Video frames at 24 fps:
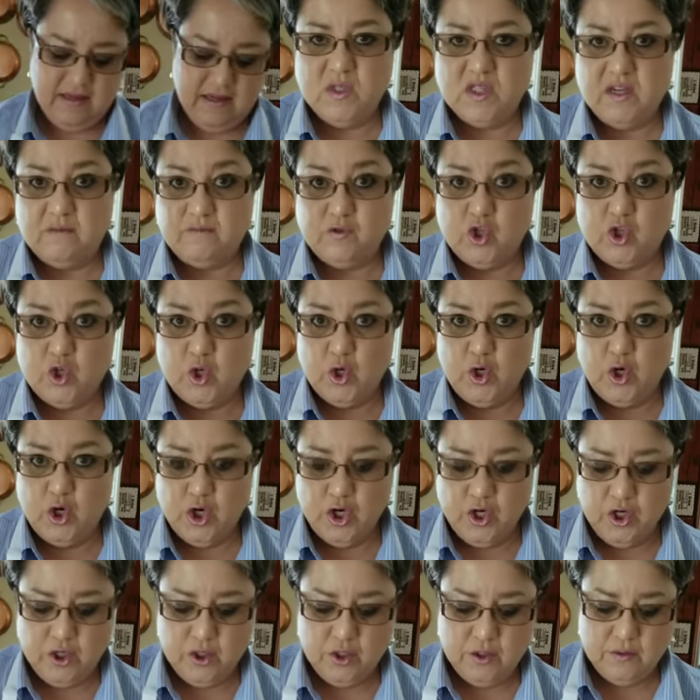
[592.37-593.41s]
Of
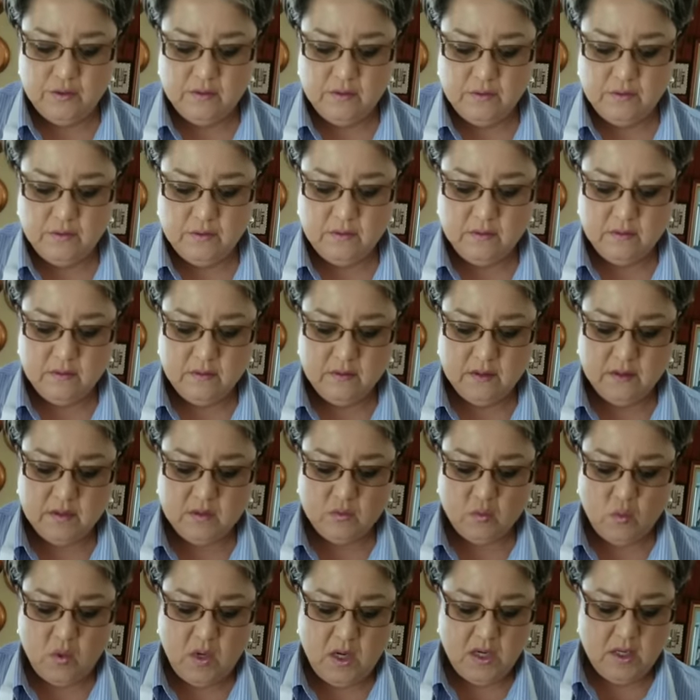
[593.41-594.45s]
sugar,
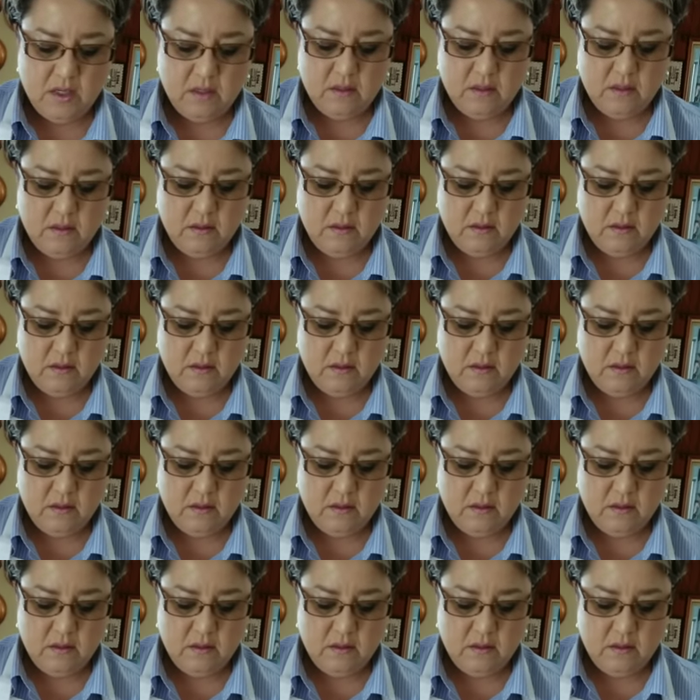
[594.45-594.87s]
there's one,